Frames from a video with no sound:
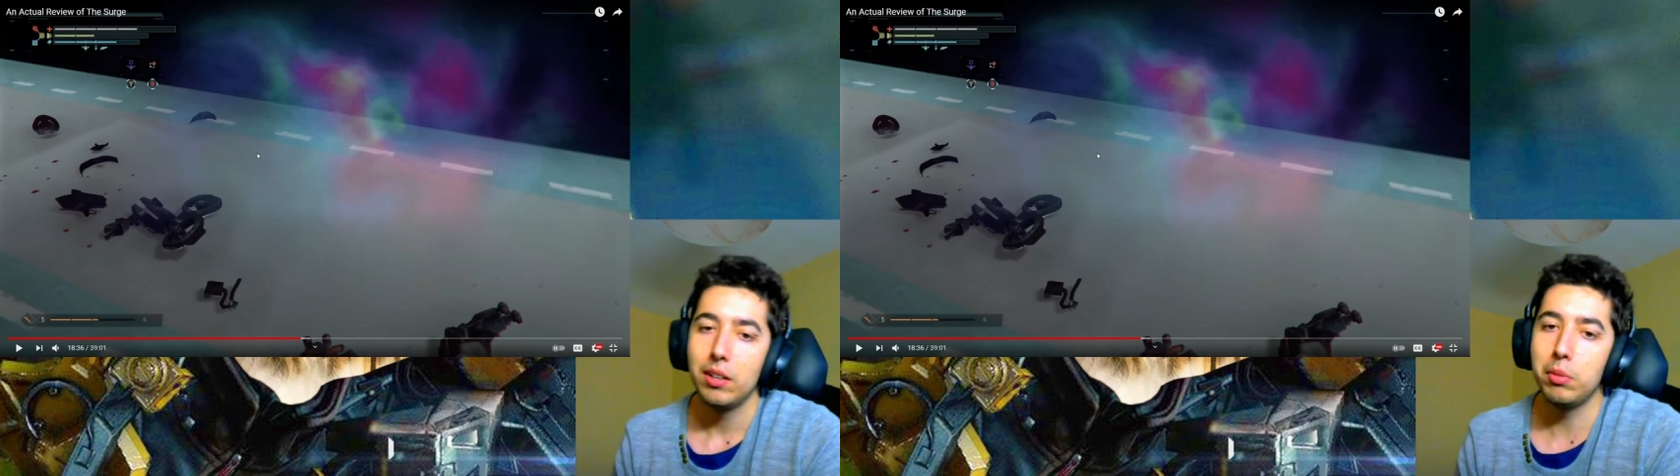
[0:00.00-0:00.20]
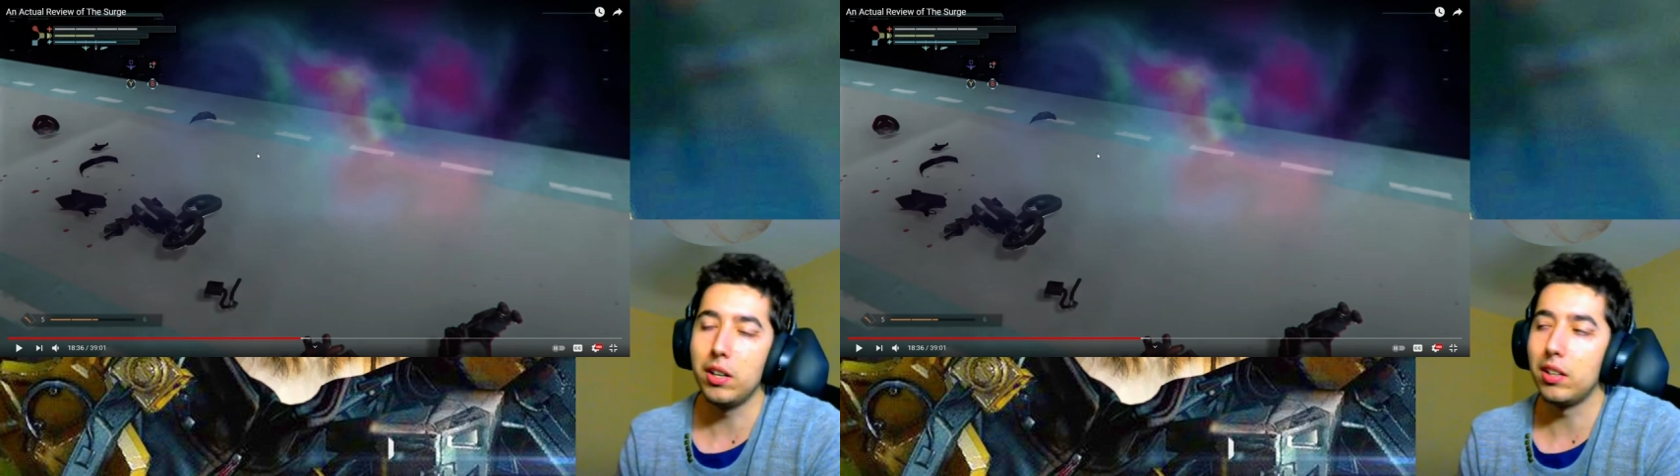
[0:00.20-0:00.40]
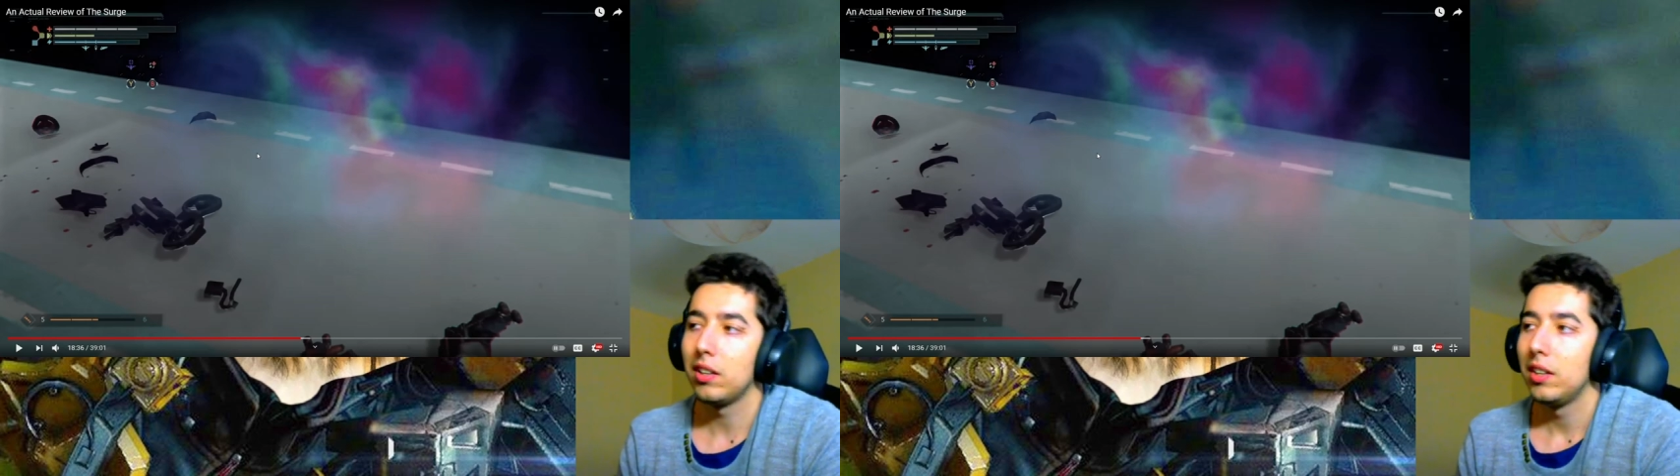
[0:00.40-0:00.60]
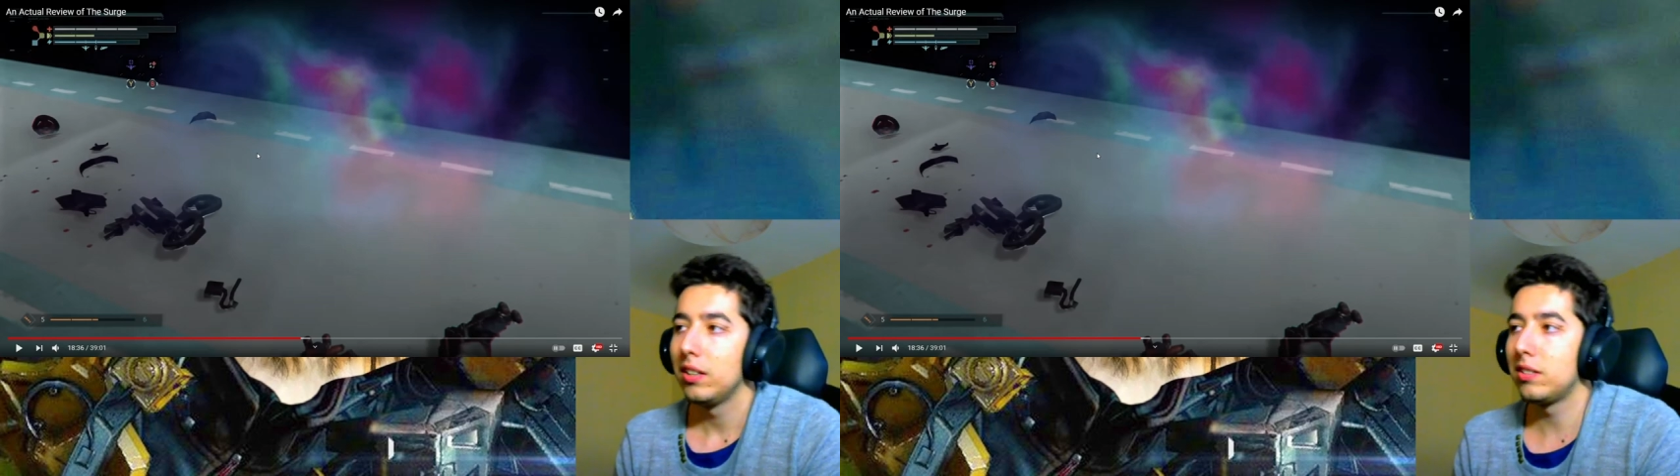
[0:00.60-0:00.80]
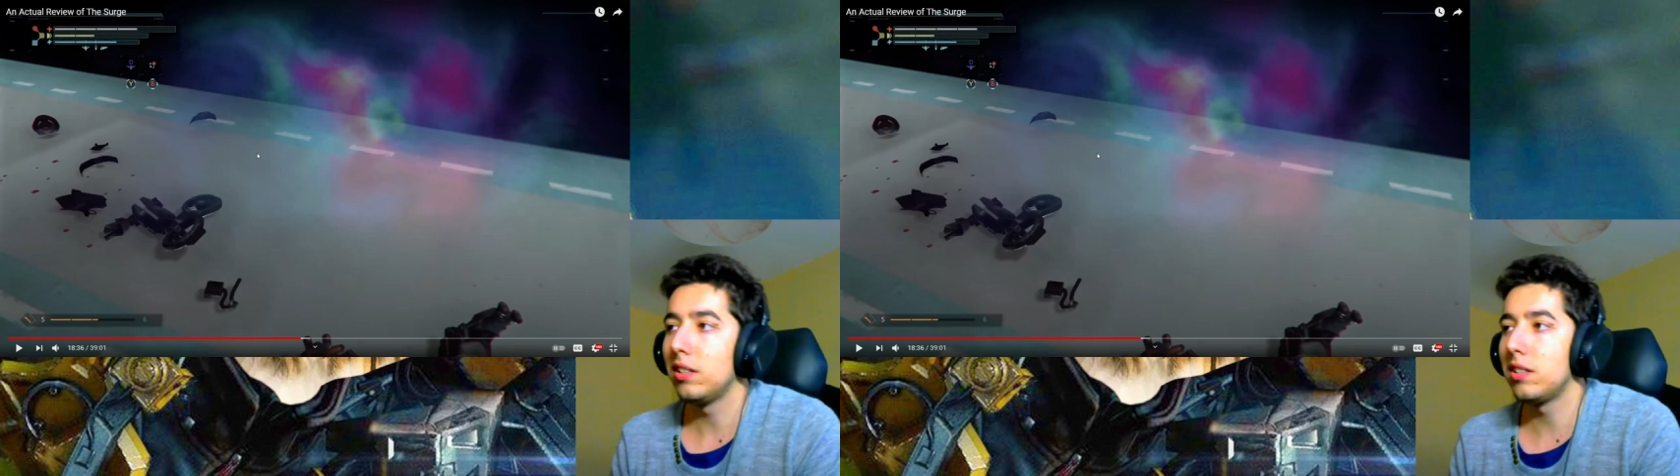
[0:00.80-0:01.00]
But
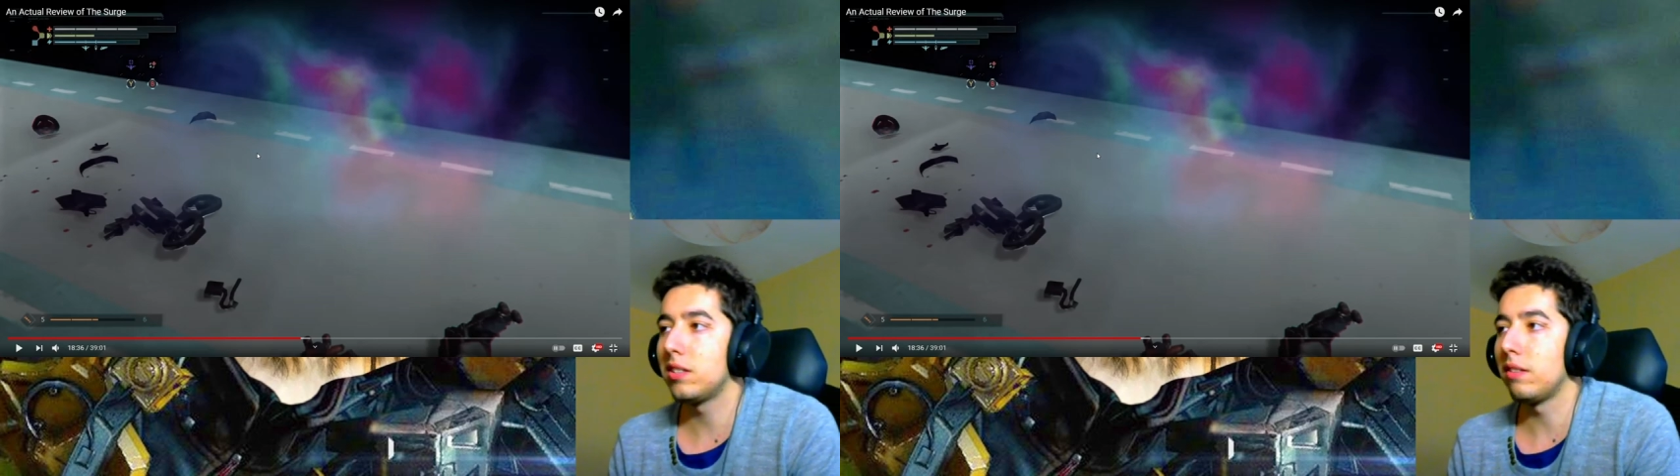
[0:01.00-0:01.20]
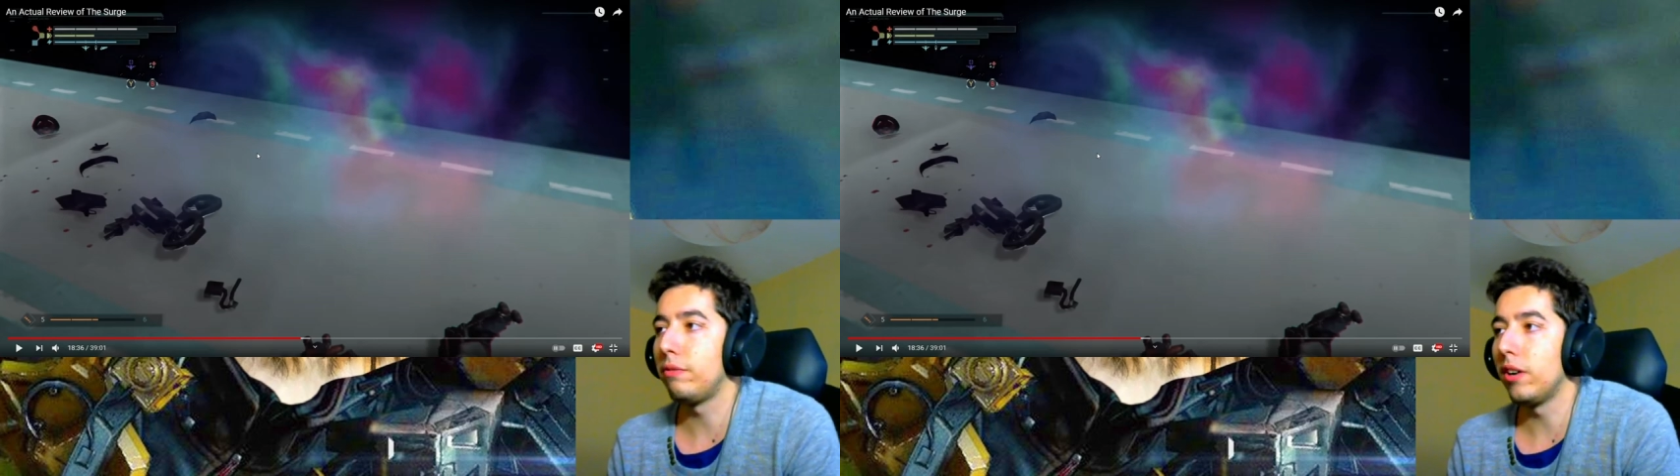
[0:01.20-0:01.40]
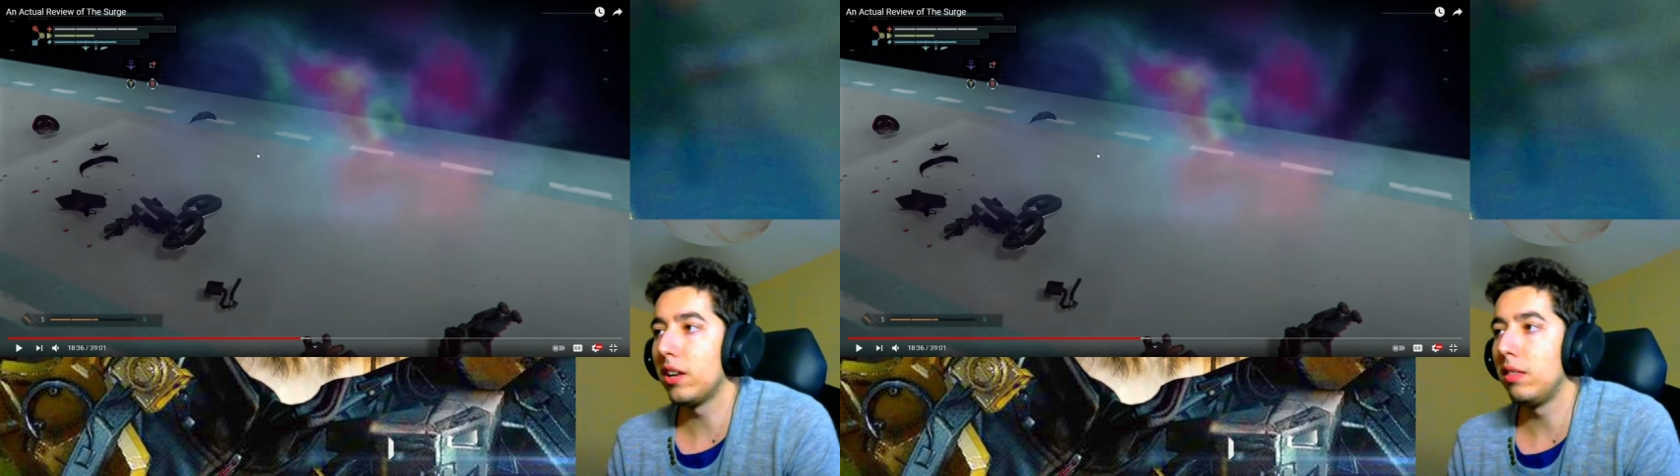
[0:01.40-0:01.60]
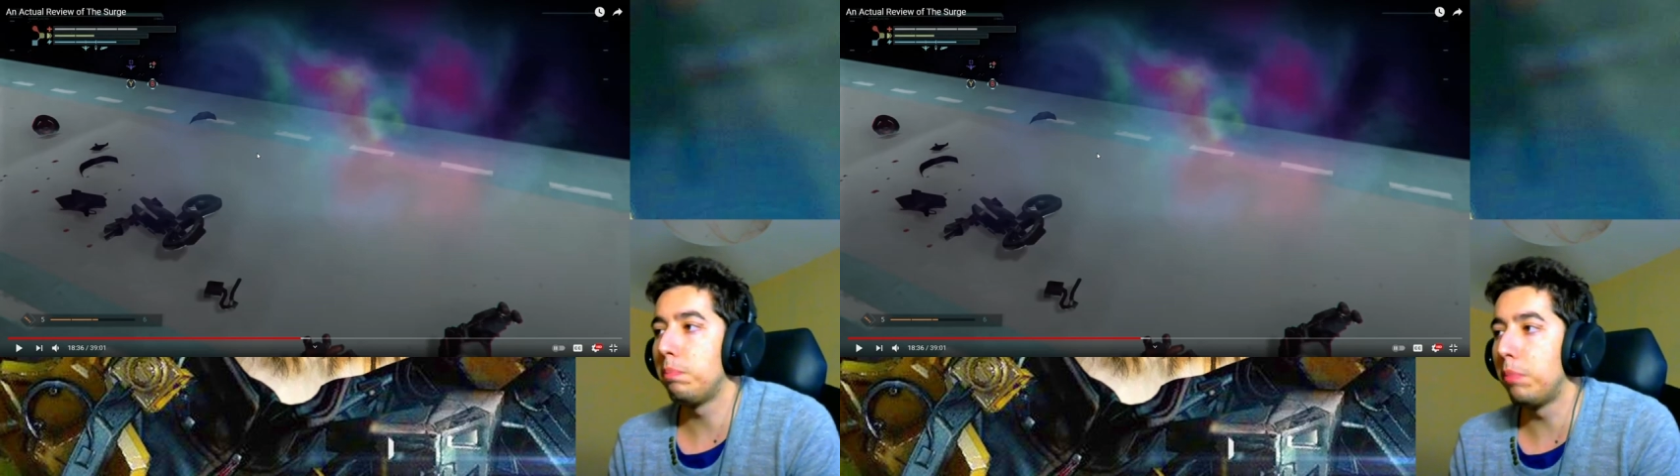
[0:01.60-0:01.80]
since it's a fucking